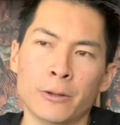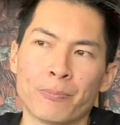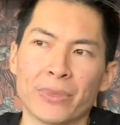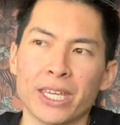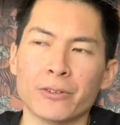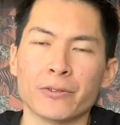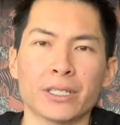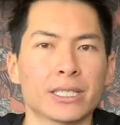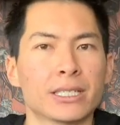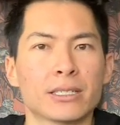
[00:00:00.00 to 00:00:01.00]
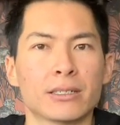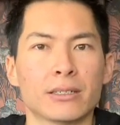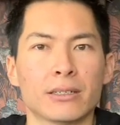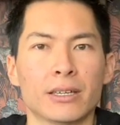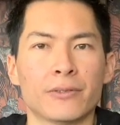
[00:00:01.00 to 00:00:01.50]
If
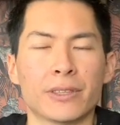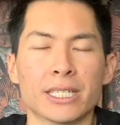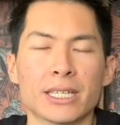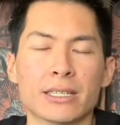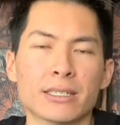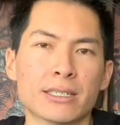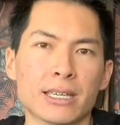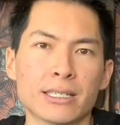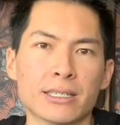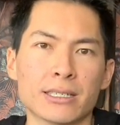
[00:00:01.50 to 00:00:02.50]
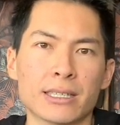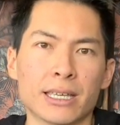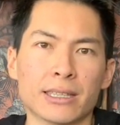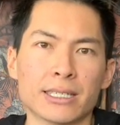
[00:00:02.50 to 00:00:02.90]
the sensor senses that